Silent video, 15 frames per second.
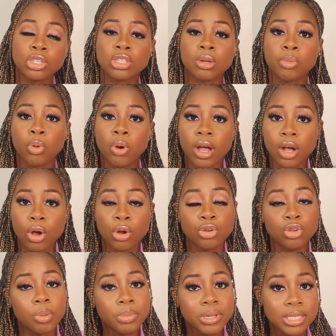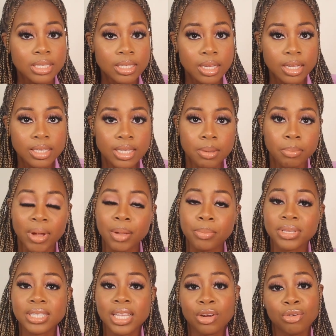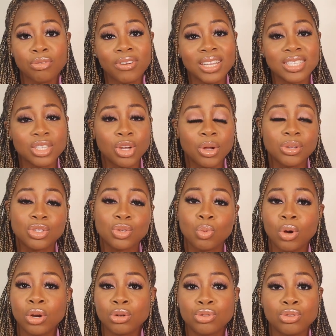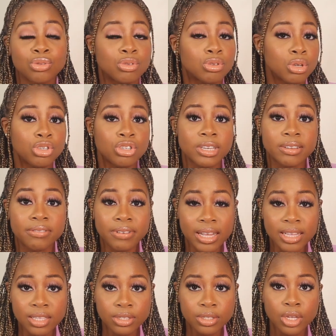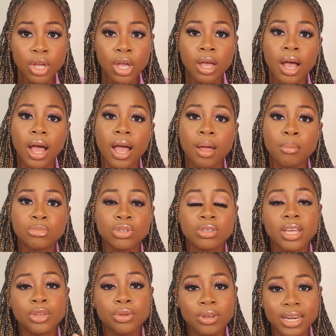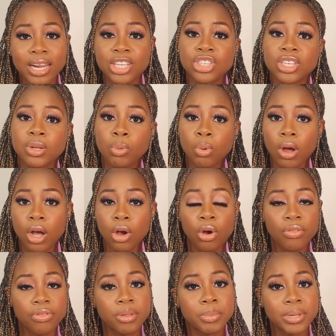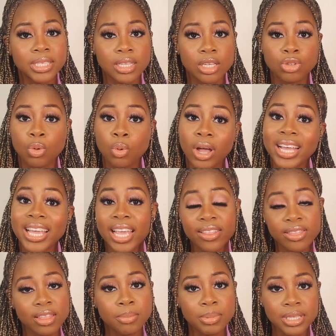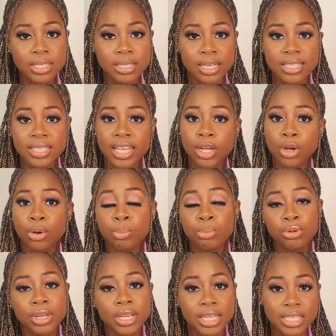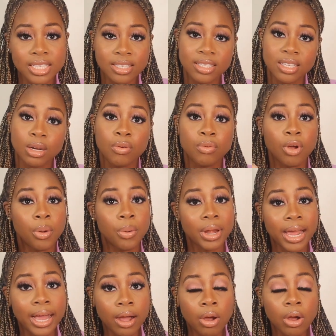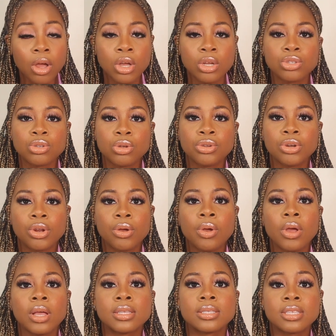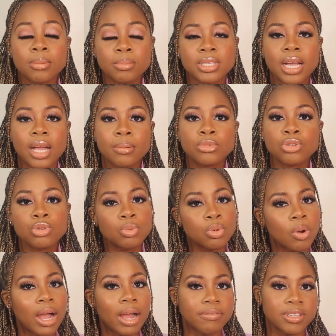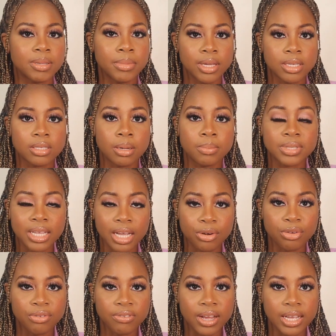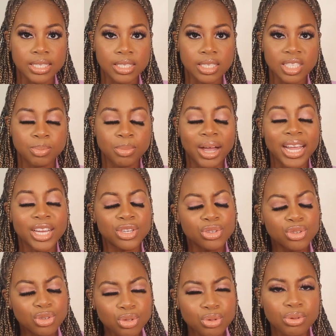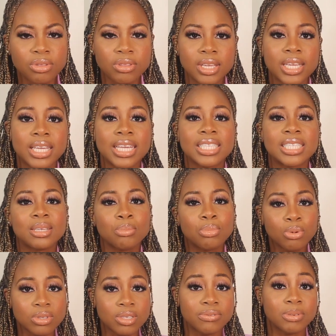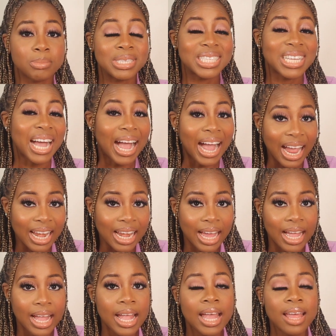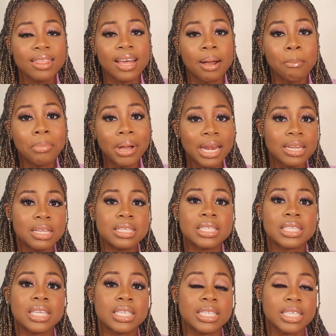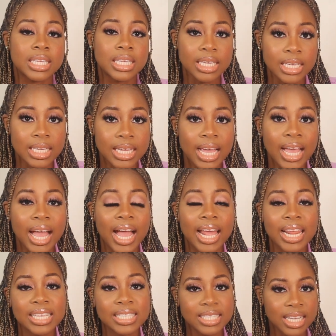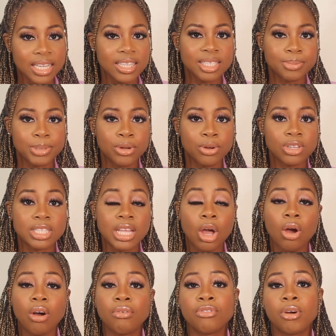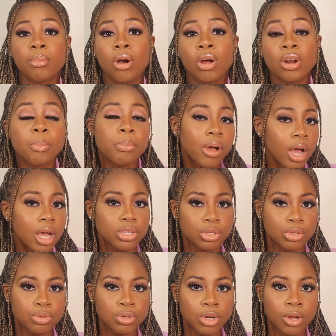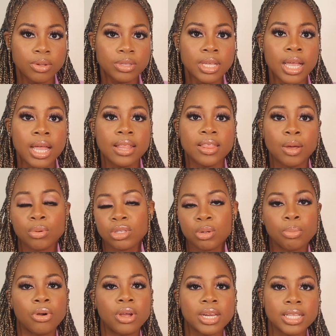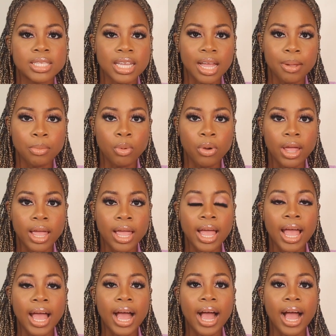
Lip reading: some work on your business. It might be sacrificing going to 1 or 2 social events so that you can actually work on the business or work in the business, take on bookings instead of going out. So, you know, sometimes you will have to make some sacrifices, but I do think it's important for me to highlight that balance is key. And I say this because on a personal note, there was a point in time where